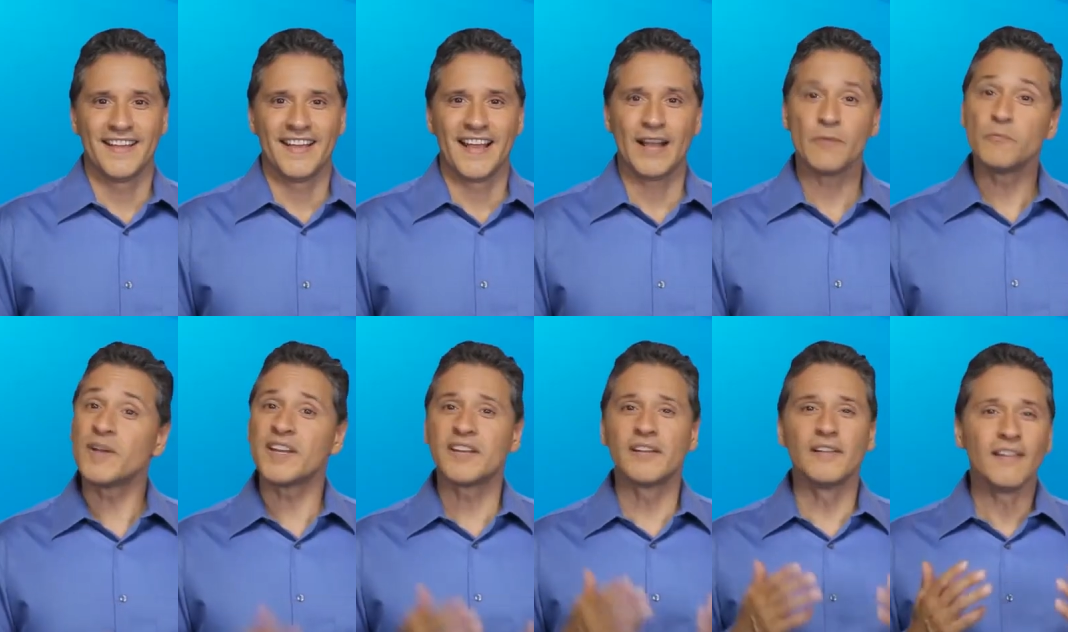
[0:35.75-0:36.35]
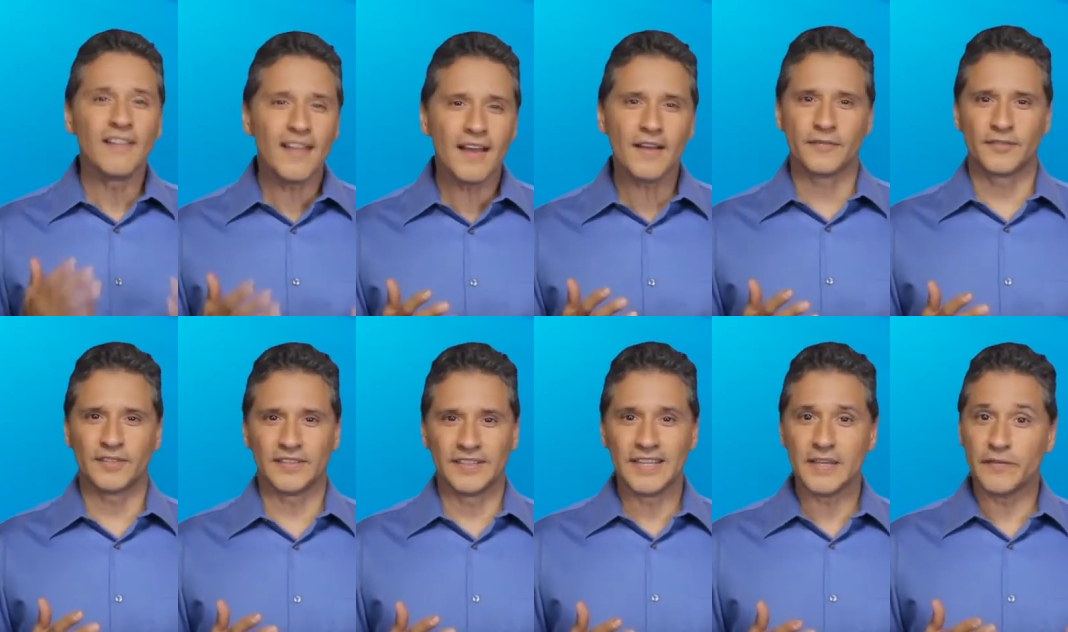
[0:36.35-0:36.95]
and we'd love
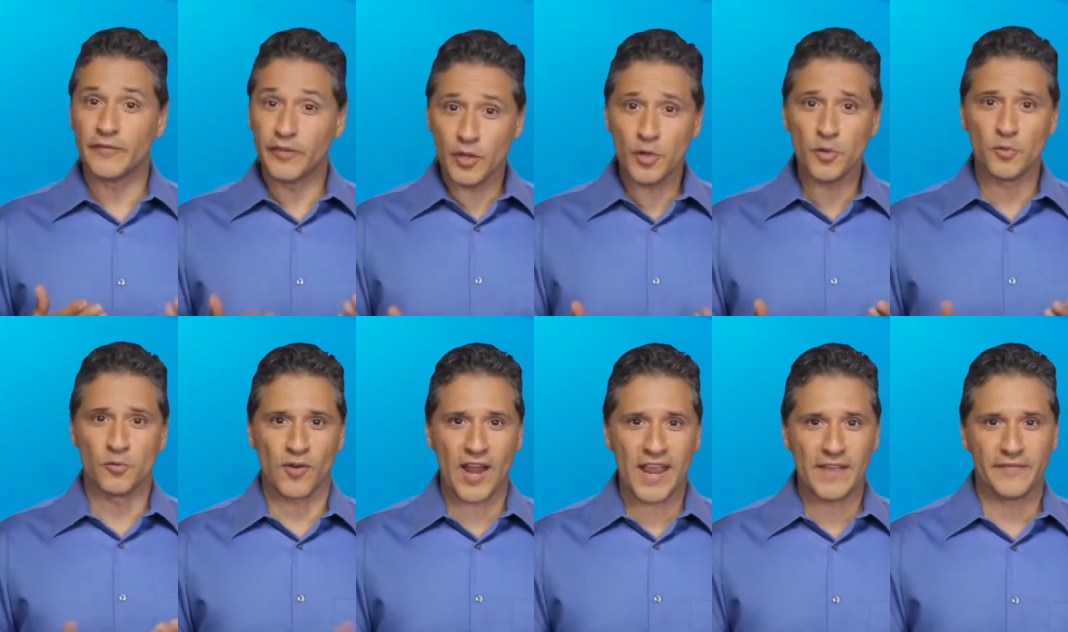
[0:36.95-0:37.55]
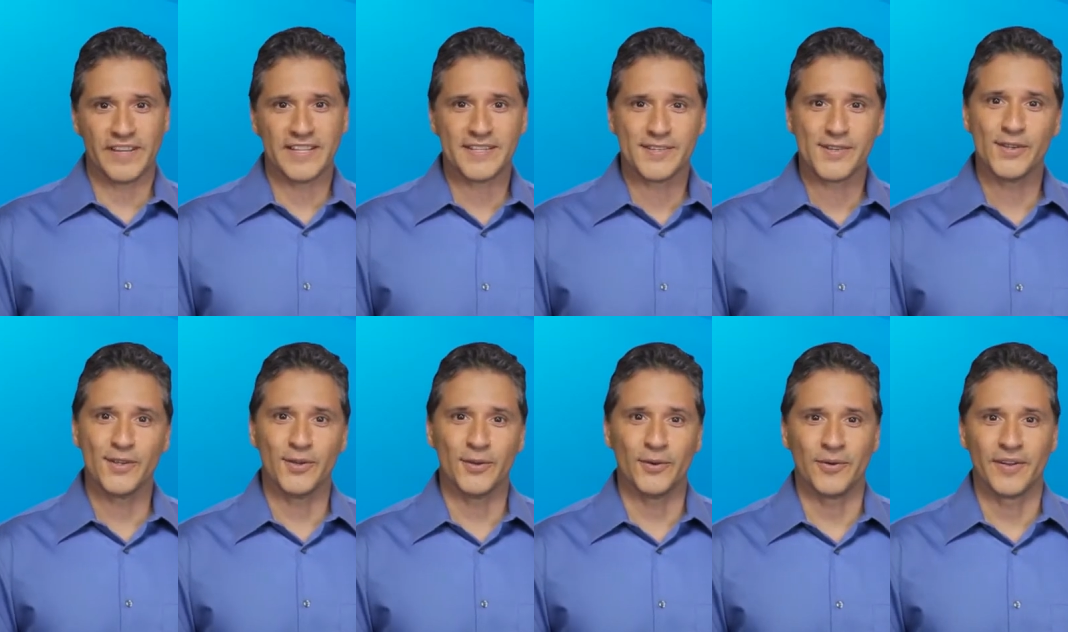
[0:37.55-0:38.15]
to leave you raving
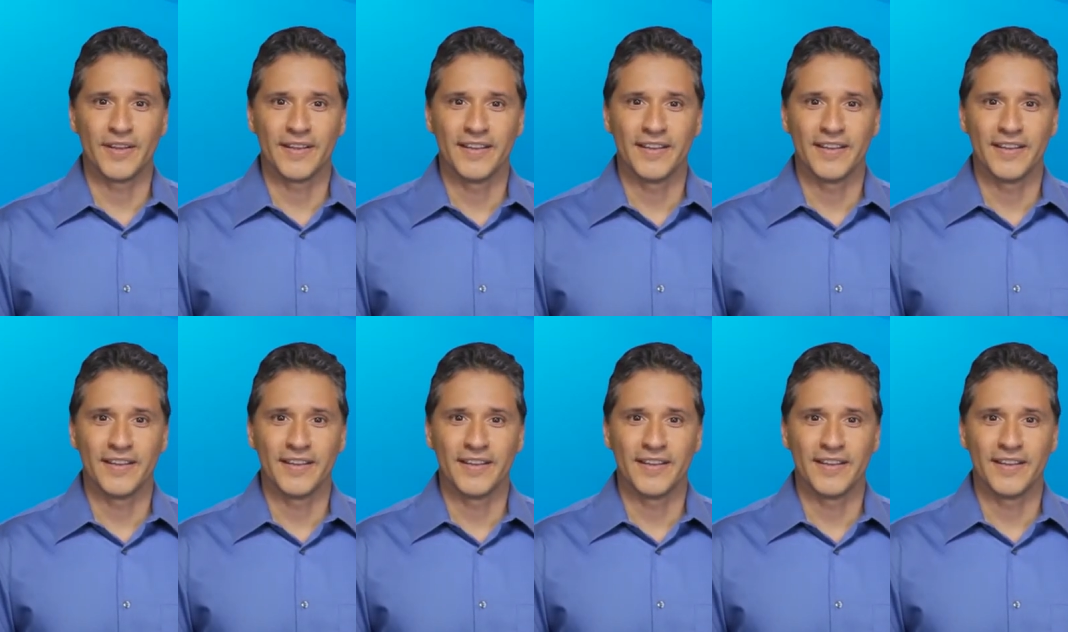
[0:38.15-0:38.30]
too.